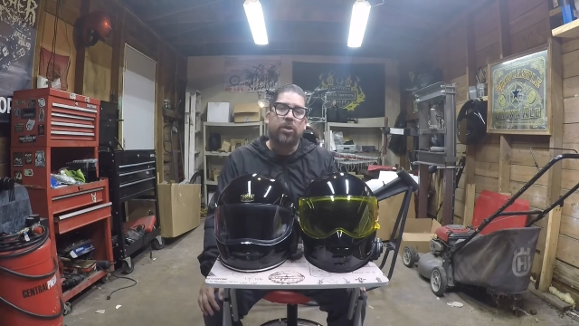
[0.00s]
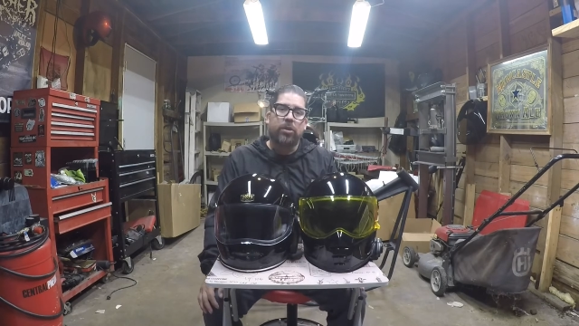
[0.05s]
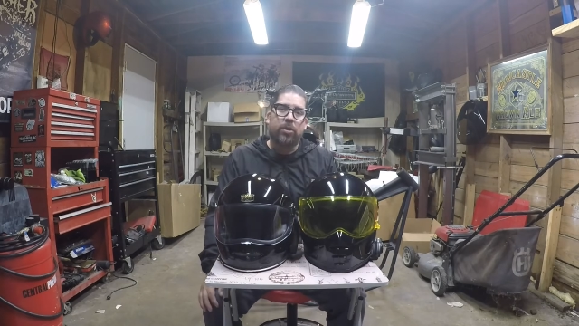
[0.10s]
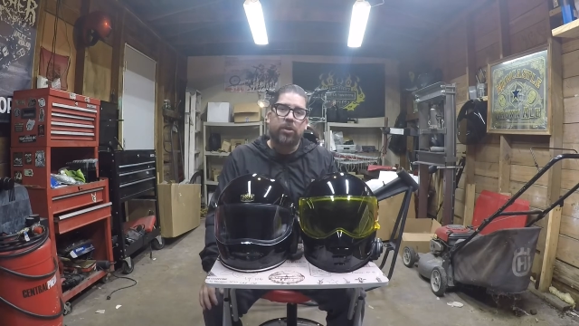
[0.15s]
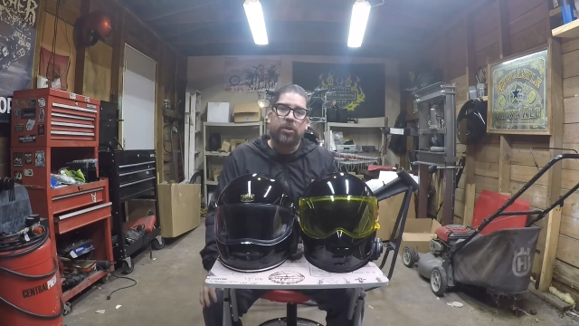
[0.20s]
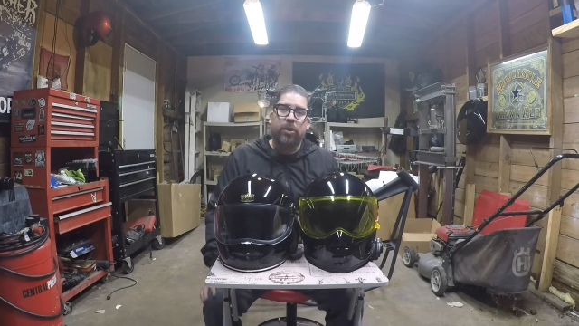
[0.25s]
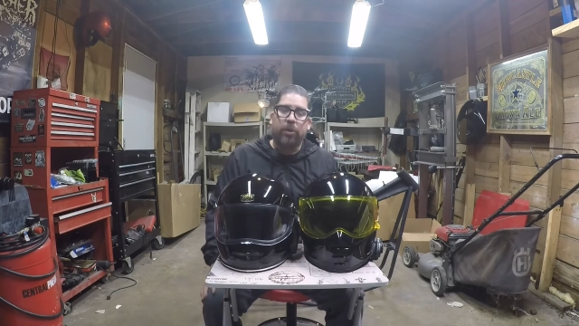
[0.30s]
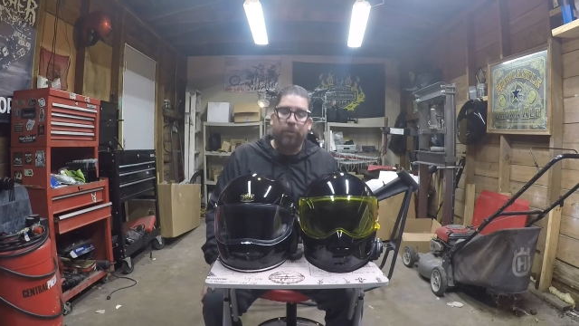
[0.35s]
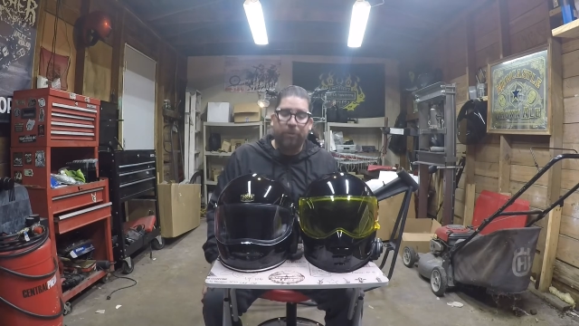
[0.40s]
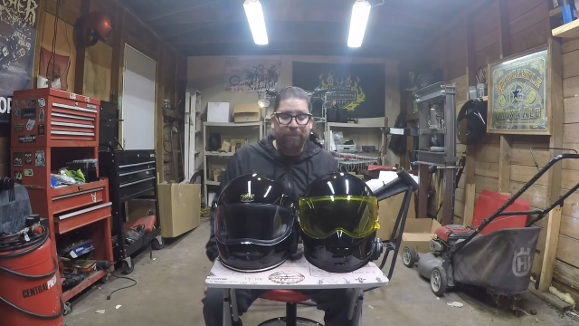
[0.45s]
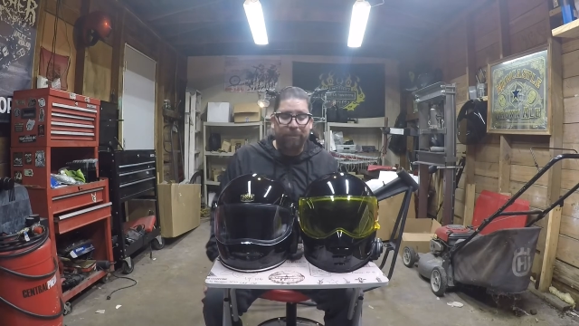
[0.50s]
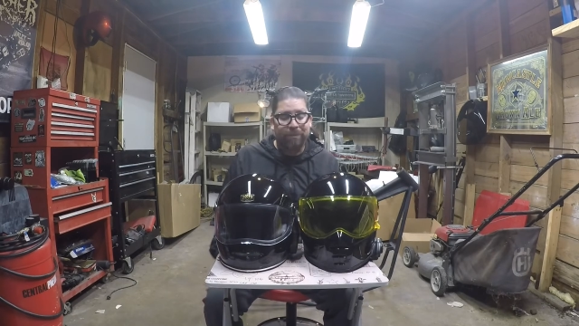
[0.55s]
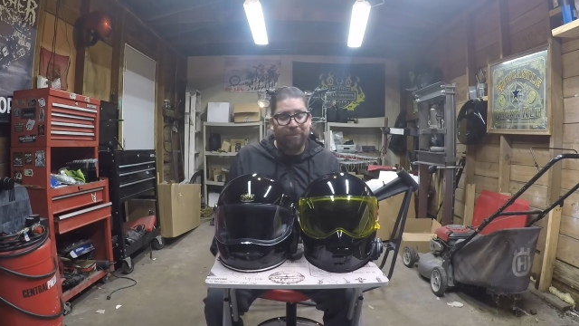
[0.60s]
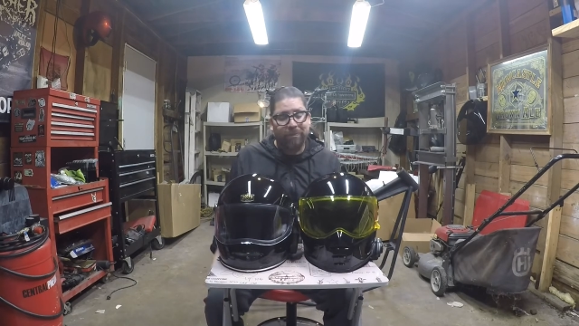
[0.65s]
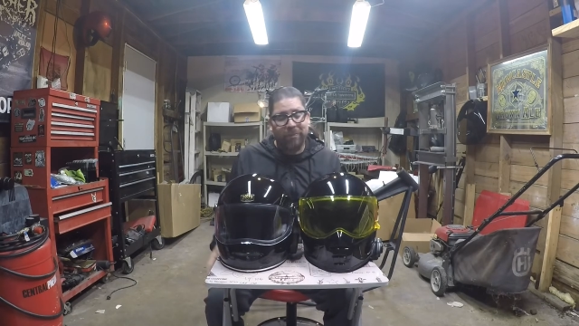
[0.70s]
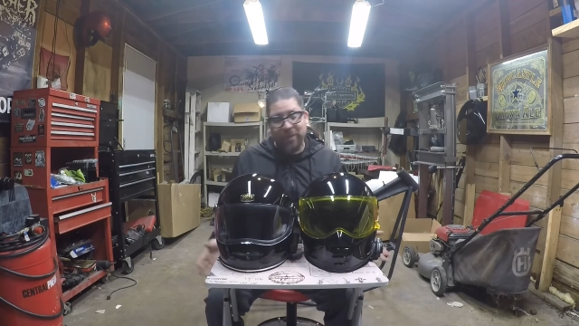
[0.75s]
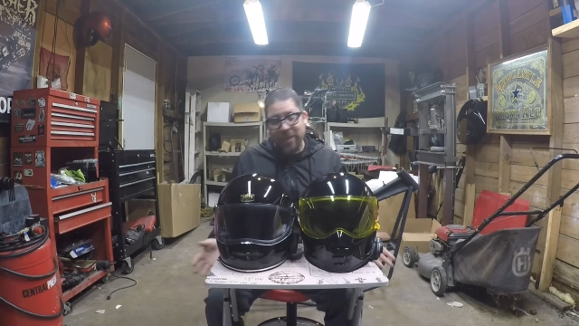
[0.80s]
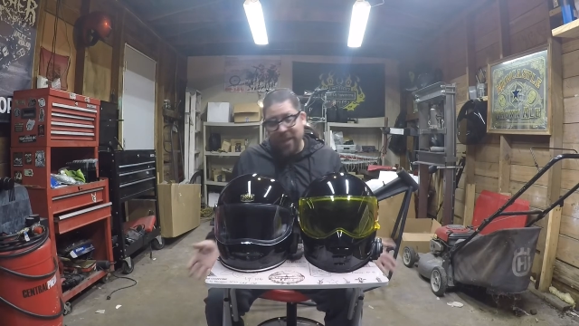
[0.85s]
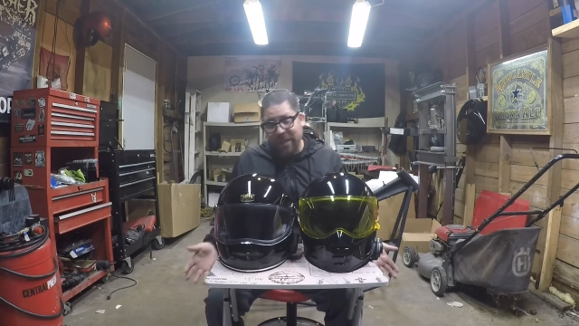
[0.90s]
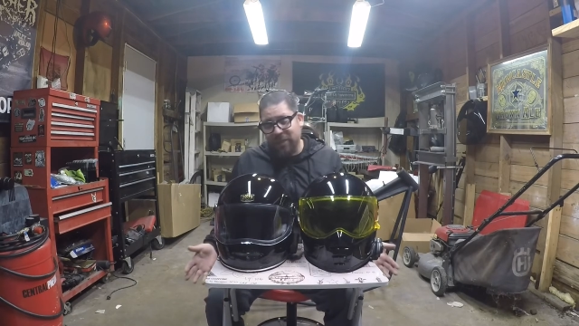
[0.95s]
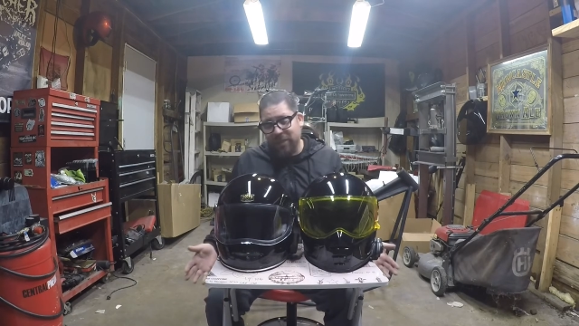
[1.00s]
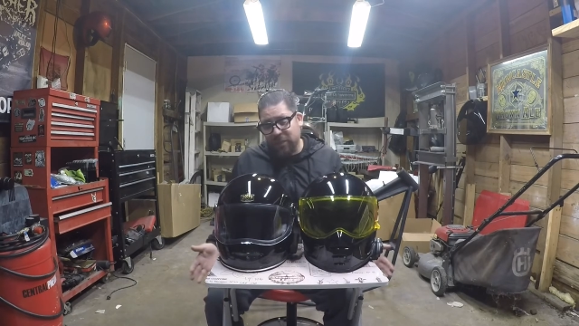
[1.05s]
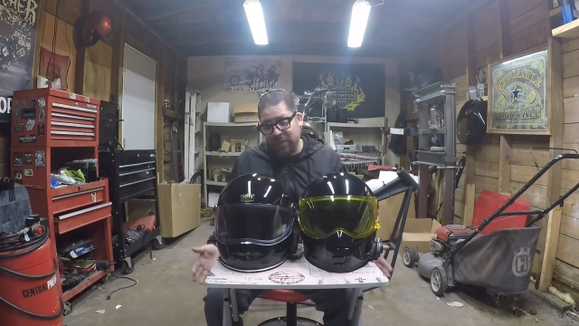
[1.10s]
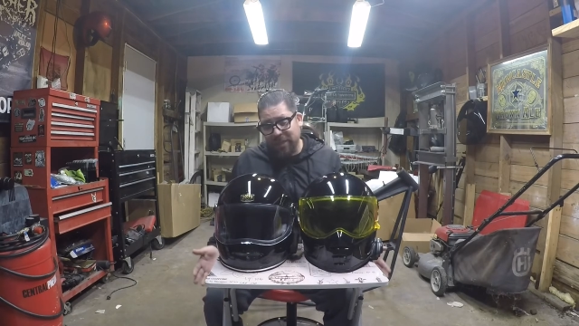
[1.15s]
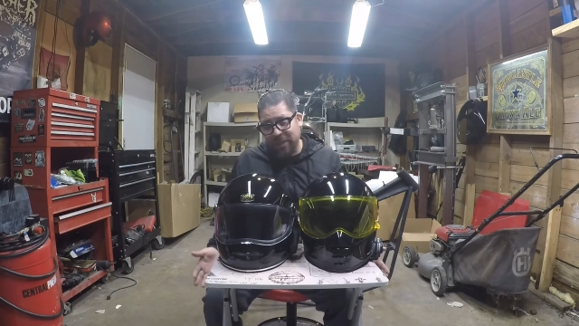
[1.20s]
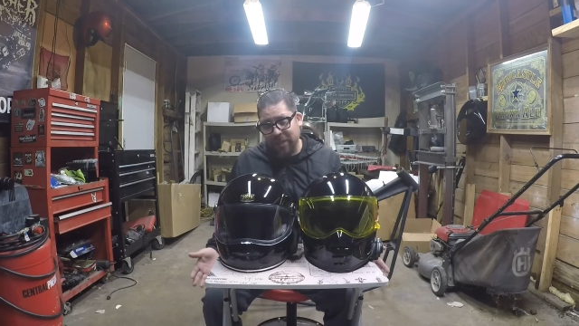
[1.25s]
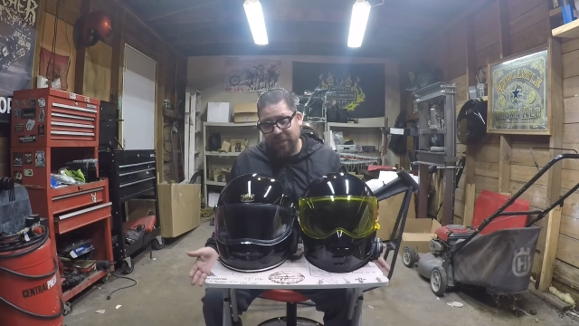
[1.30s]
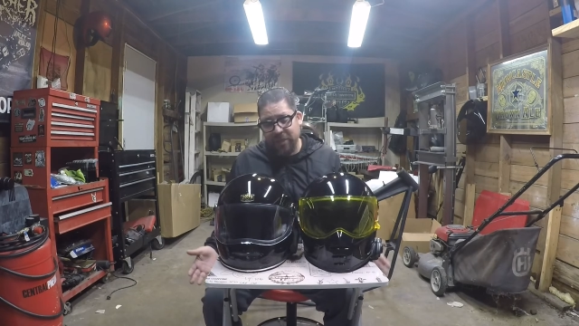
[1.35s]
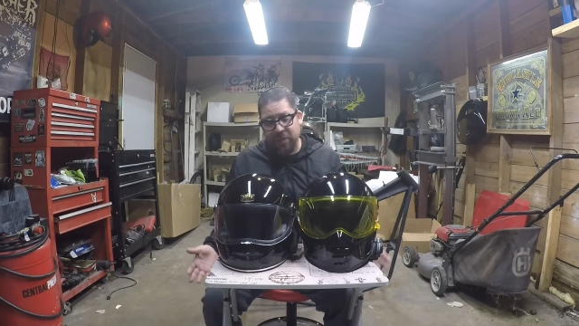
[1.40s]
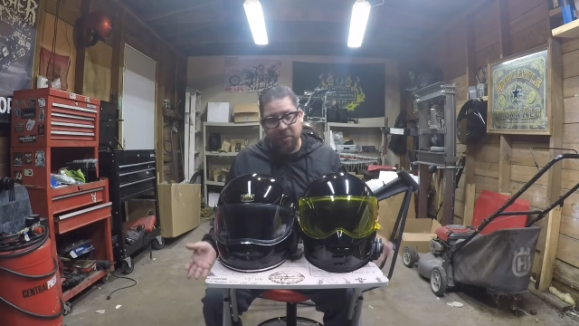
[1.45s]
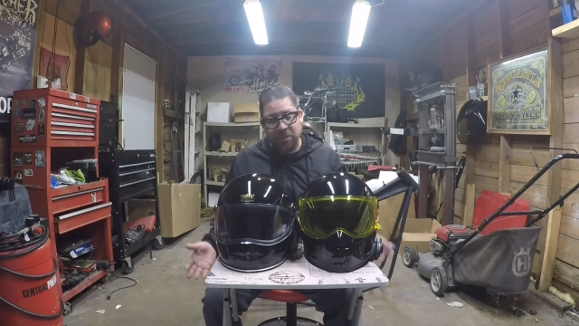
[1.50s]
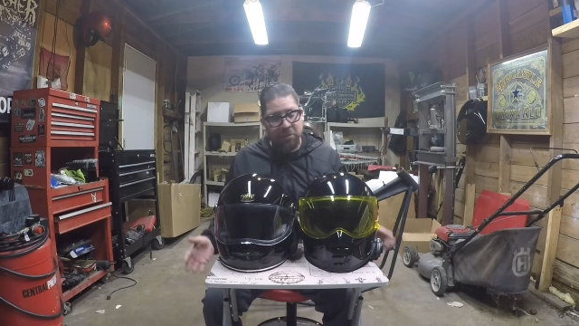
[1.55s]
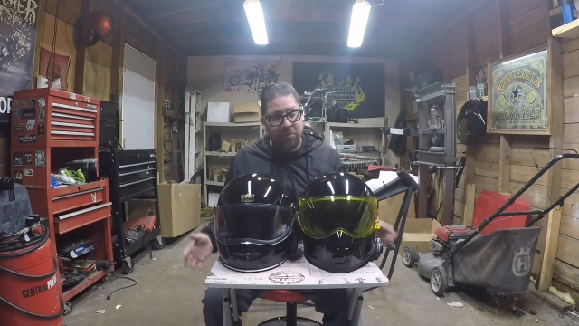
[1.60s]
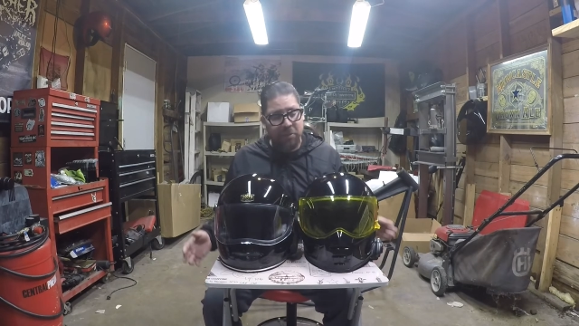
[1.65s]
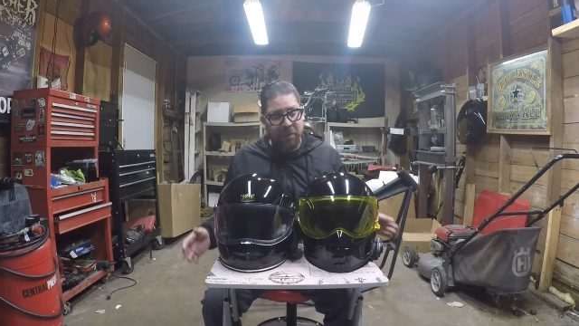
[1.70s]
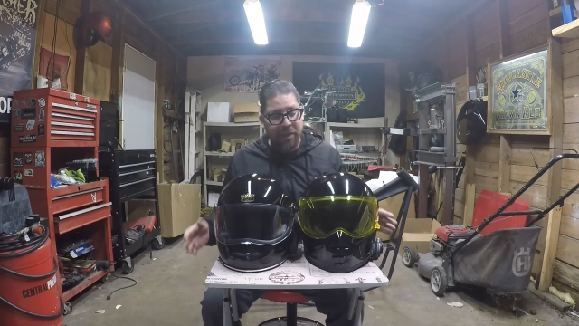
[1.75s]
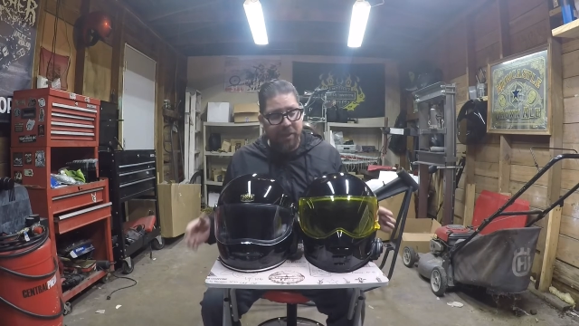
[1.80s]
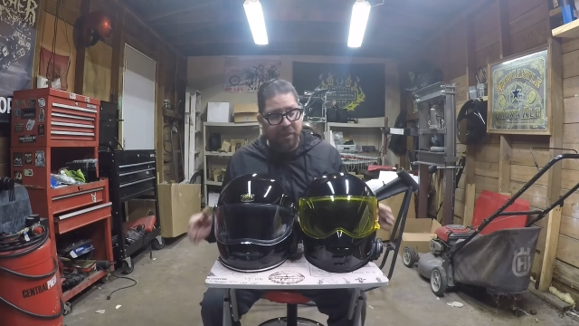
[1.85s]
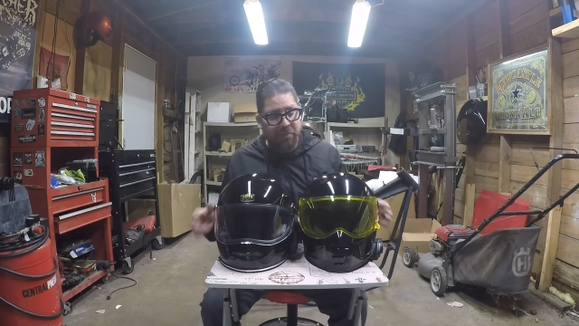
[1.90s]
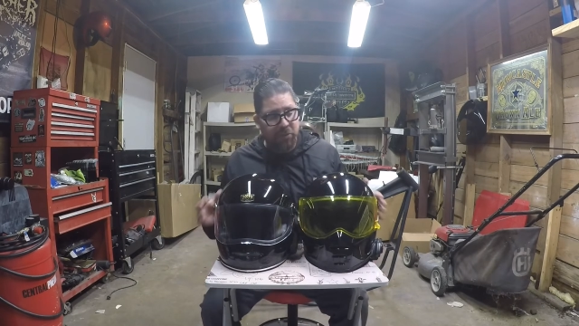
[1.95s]
So that's kind of the
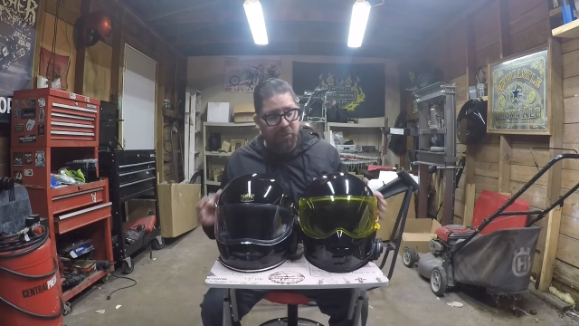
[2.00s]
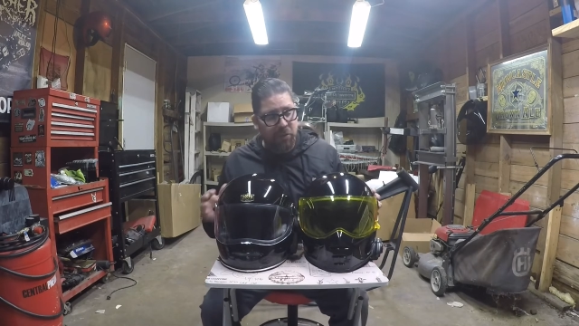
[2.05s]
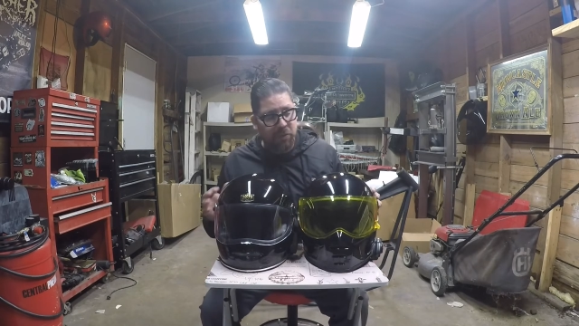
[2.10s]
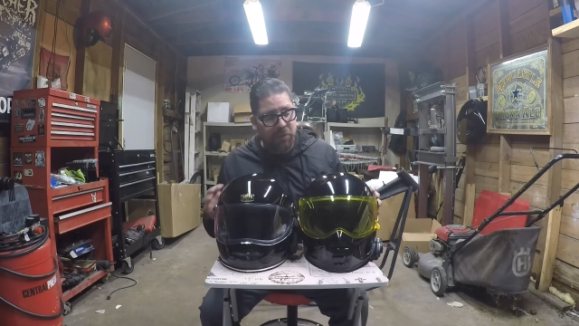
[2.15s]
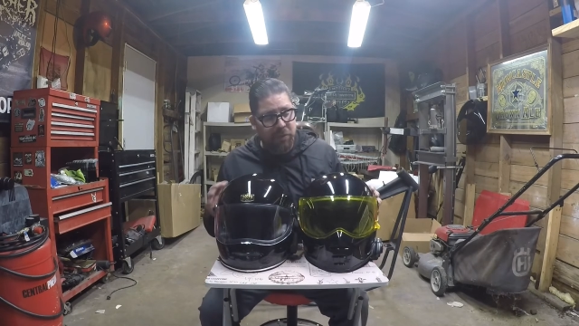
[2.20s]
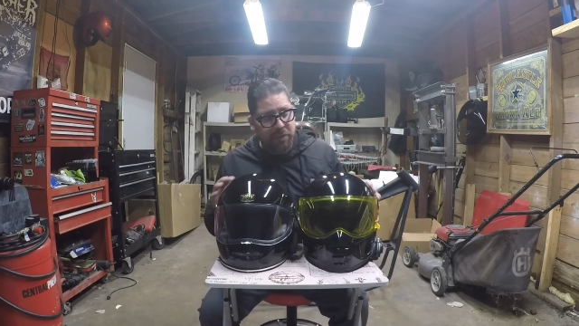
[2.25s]
way I'm going